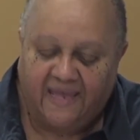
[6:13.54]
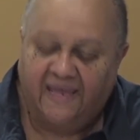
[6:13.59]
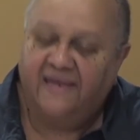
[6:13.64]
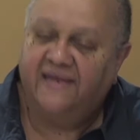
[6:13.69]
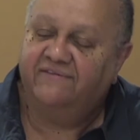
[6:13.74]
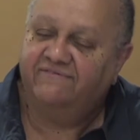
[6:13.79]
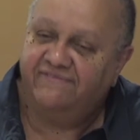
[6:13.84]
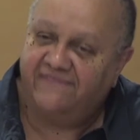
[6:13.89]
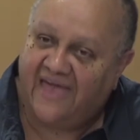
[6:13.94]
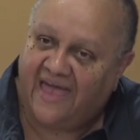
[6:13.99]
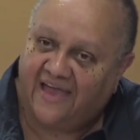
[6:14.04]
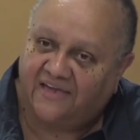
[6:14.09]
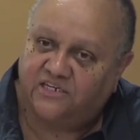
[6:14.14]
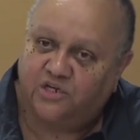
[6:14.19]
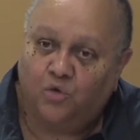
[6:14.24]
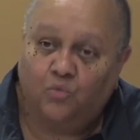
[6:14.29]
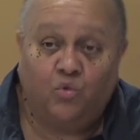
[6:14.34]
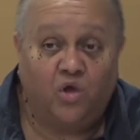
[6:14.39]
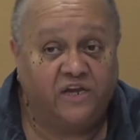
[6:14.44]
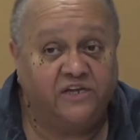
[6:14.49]
In
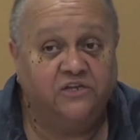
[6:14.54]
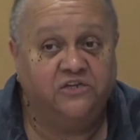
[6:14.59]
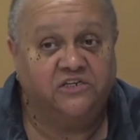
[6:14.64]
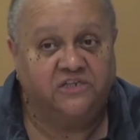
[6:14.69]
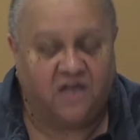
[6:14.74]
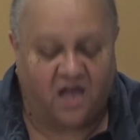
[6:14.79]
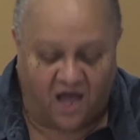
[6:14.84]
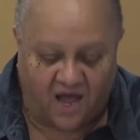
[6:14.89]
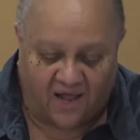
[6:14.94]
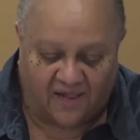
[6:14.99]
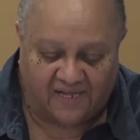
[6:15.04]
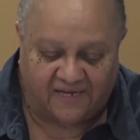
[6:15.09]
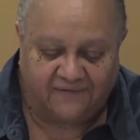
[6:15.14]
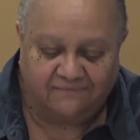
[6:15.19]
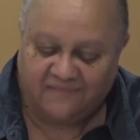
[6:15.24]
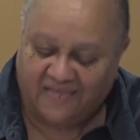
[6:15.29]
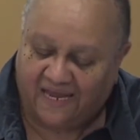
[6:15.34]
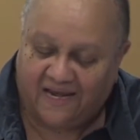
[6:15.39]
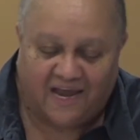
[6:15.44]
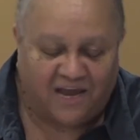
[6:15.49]
fact, one could call it,
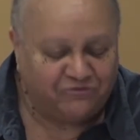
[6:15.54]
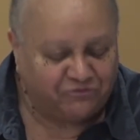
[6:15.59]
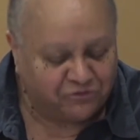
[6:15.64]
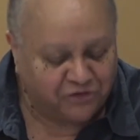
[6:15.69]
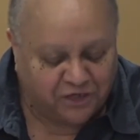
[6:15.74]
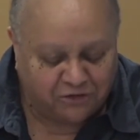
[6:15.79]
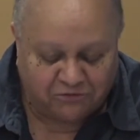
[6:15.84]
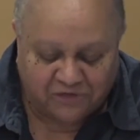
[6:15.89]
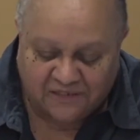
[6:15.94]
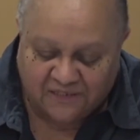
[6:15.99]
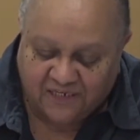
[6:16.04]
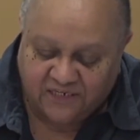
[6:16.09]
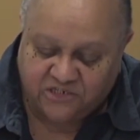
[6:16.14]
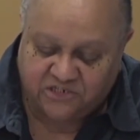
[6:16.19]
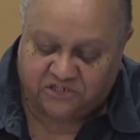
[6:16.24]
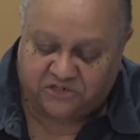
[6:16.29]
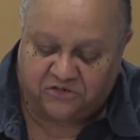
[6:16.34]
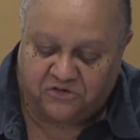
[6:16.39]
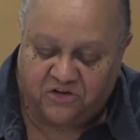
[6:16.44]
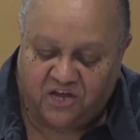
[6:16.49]
and I frequently
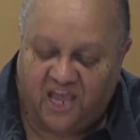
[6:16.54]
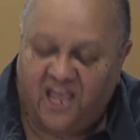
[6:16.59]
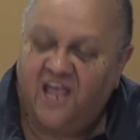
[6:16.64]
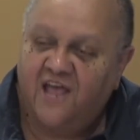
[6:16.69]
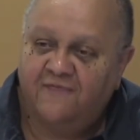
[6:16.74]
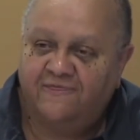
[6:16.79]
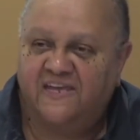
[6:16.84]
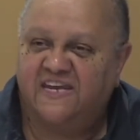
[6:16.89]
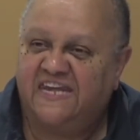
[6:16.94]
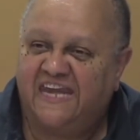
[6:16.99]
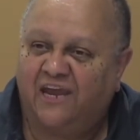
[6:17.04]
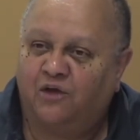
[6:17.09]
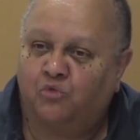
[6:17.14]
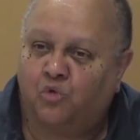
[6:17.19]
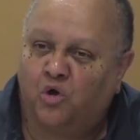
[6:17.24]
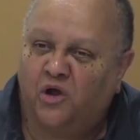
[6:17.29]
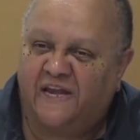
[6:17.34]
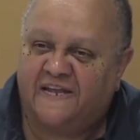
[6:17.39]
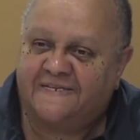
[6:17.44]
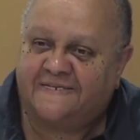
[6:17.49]
do, the
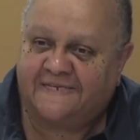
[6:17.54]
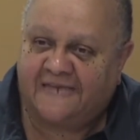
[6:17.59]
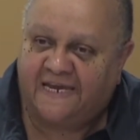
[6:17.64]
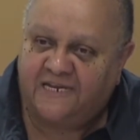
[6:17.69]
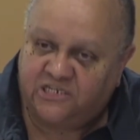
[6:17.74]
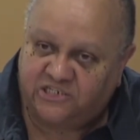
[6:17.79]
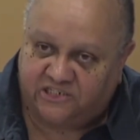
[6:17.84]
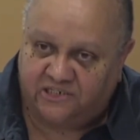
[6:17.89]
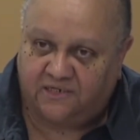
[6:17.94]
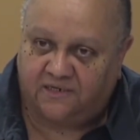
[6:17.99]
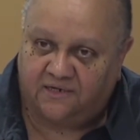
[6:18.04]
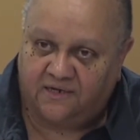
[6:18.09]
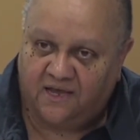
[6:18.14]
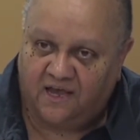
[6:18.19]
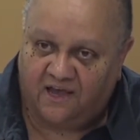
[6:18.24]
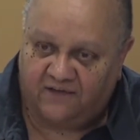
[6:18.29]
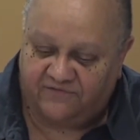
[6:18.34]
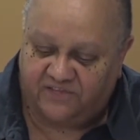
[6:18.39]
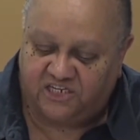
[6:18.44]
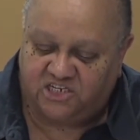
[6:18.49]
Negroidization
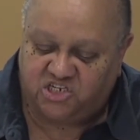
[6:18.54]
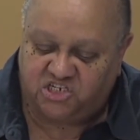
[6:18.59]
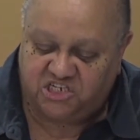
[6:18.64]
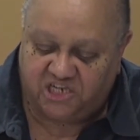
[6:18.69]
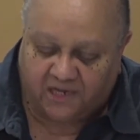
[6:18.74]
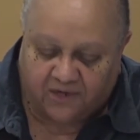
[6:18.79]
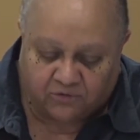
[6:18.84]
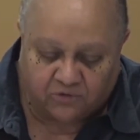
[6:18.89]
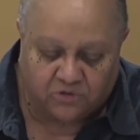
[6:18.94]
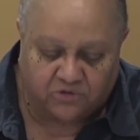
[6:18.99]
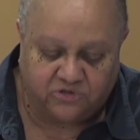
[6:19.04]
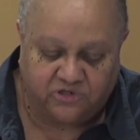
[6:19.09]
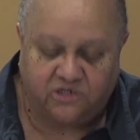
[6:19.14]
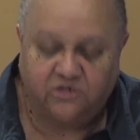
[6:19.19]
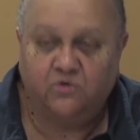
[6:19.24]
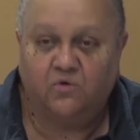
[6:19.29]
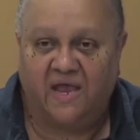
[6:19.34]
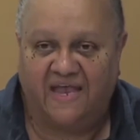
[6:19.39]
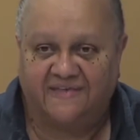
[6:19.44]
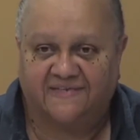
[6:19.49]
of the general
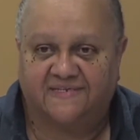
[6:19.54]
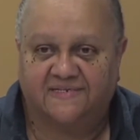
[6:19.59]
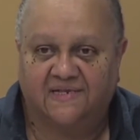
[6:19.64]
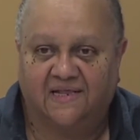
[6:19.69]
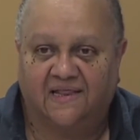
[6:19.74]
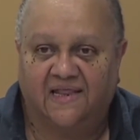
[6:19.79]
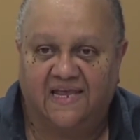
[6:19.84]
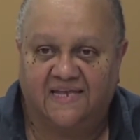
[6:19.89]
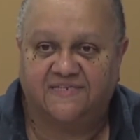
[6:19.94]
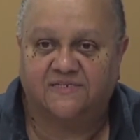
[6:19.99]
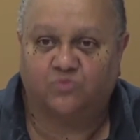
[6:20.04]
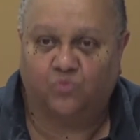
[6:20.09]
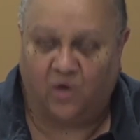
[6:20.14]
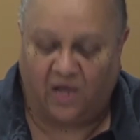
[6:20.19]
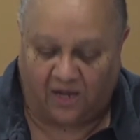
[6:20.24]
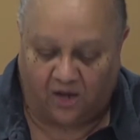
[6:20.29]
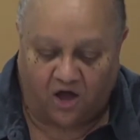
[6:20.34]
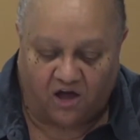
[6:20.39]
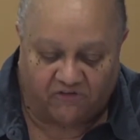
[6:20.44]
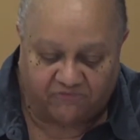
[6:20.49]
U.S. less
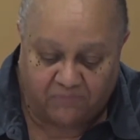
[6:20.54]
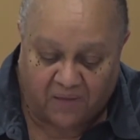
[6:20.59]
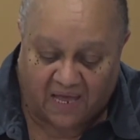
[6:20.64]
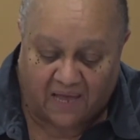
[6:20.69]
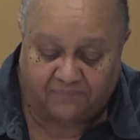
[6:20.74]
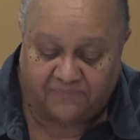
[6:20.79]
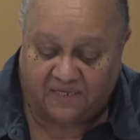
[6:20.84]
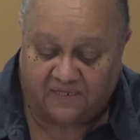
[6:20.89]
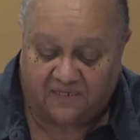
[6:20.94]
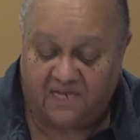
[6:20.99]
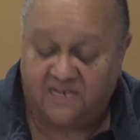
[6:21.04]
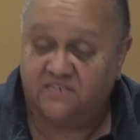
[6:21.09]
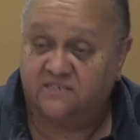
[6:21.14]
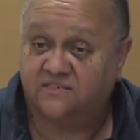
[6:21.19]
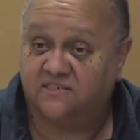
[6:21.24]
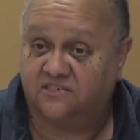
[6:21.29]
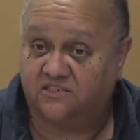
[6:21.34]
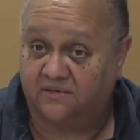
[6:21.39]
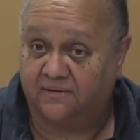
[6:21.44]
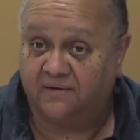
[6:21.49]
well-off
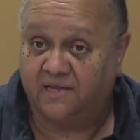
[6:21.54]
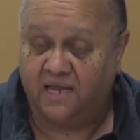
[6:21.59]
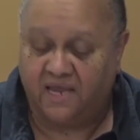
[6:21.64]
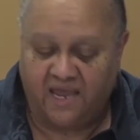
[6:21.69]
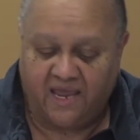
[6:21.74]
population.